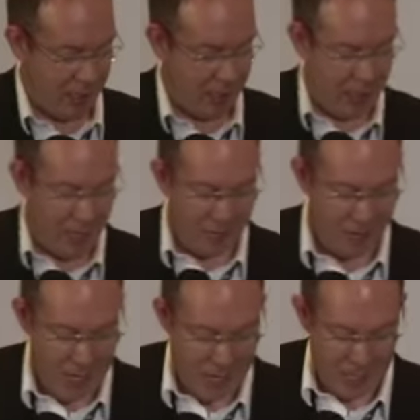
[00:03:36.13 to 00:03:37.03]
the life
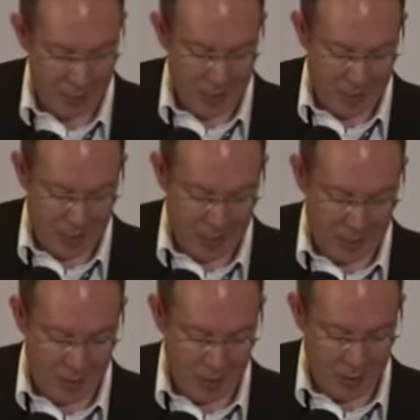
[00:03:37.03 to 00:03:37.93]
a
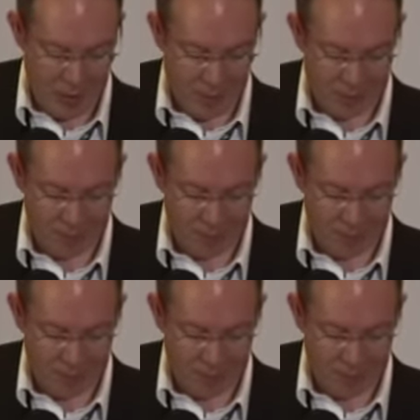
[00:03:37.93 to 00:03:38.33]
little bit easier?